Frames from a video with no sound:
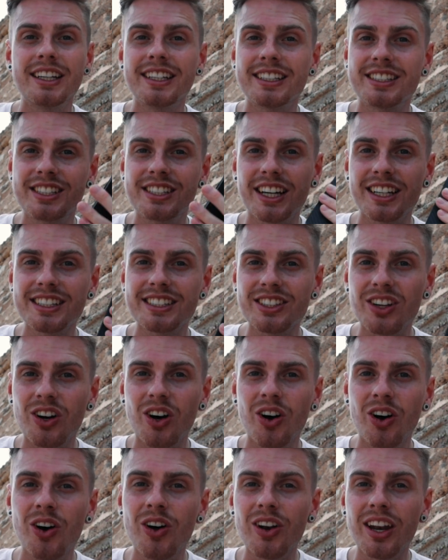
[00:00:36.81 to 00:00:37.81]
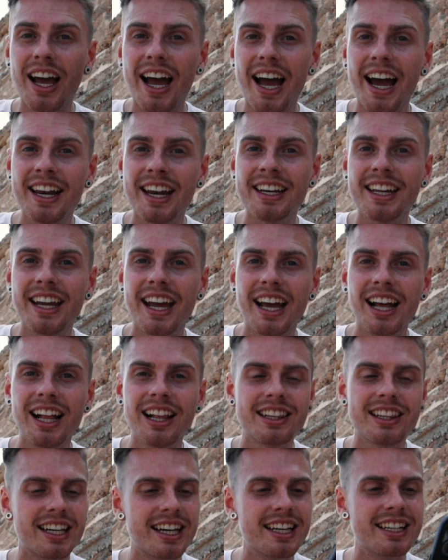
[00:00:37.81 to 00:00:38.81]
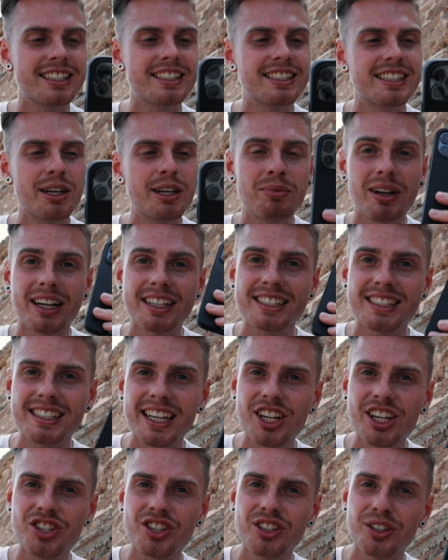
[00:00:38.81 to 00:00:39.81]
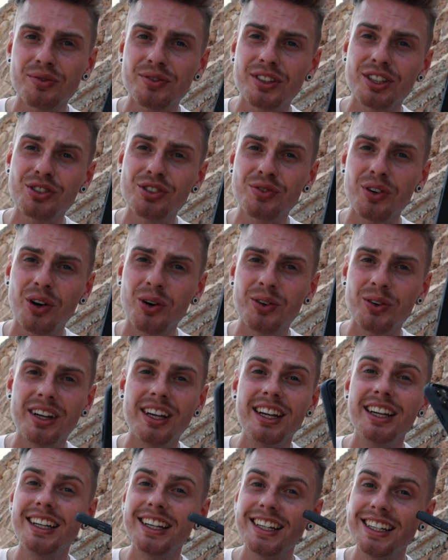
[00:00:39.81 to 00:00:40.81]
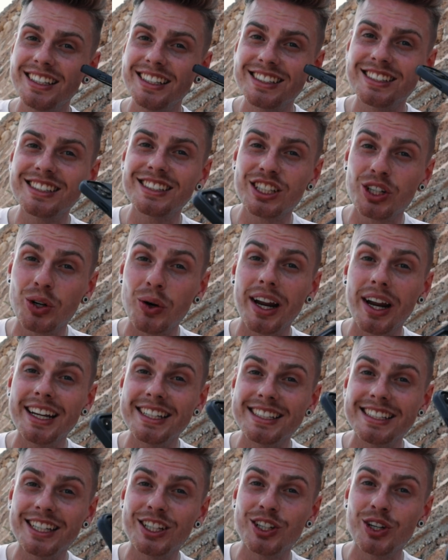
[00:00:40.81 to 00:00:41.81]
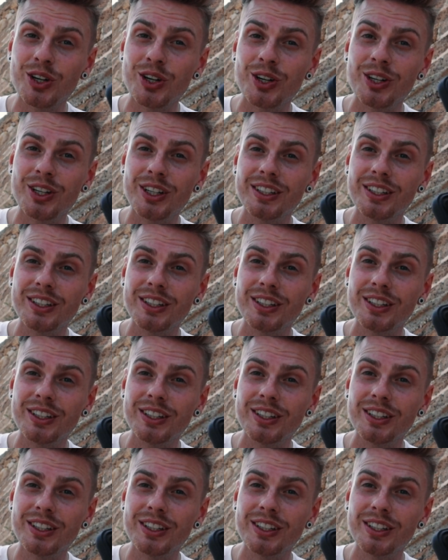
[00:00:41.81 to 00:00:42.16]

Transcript: It's just all handheld, and the stabilization of this phone is crazy good.